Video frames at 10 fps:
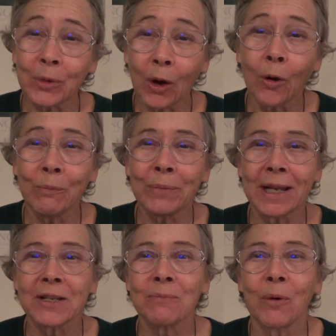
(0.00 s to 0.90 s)
home
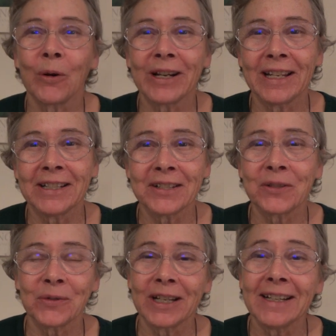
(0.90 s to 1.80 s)
based porn
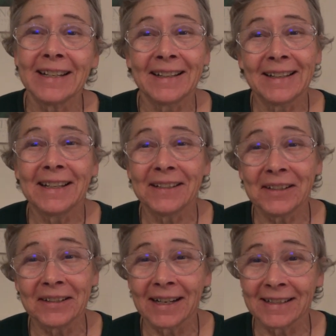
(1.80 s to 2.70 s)
industry in the
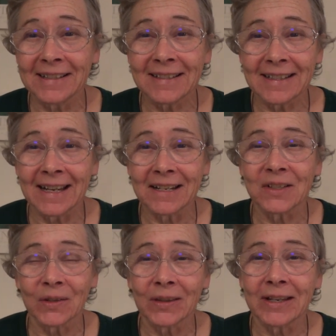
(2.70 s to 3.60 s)
United States,
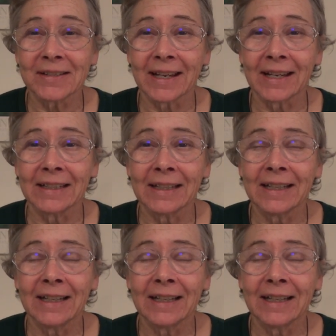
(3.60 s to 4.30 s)
so they say.